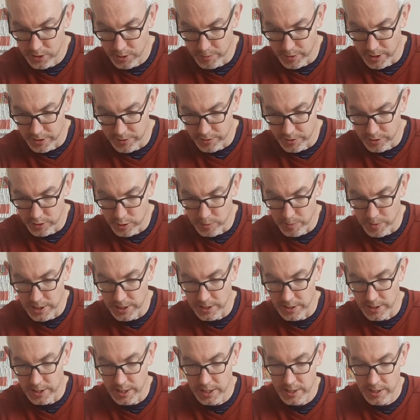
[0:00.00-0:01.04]
somewhere for it to
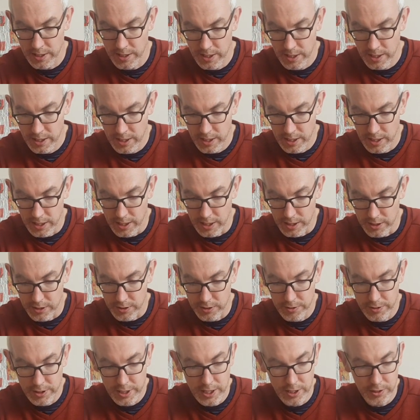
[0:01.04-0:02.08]
bend there. Uh,
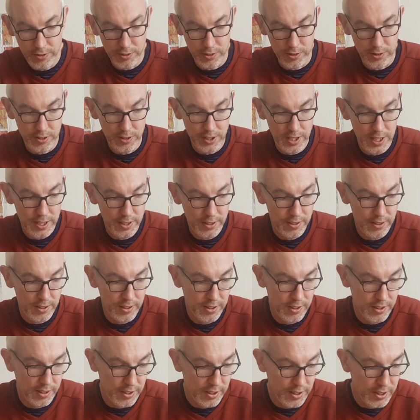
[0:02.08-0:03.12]
310.
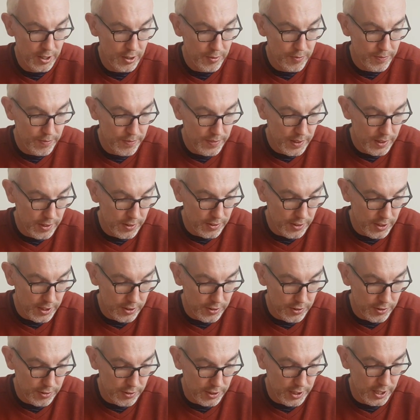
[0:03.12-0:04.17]
So
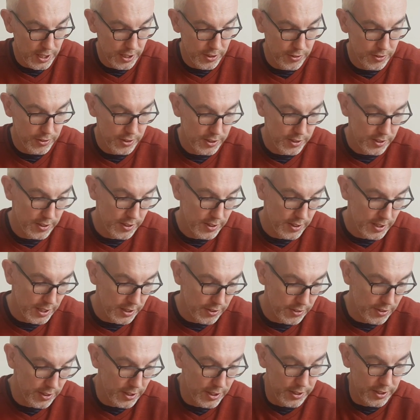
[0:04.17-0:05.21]
that's 300.
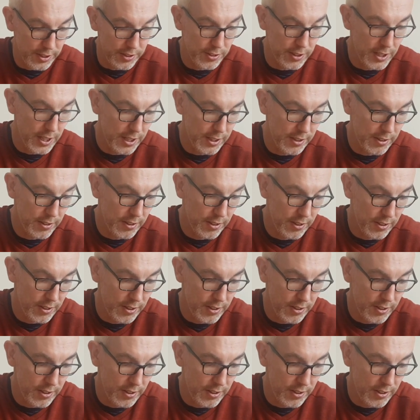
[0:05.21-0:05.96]
That's another 10.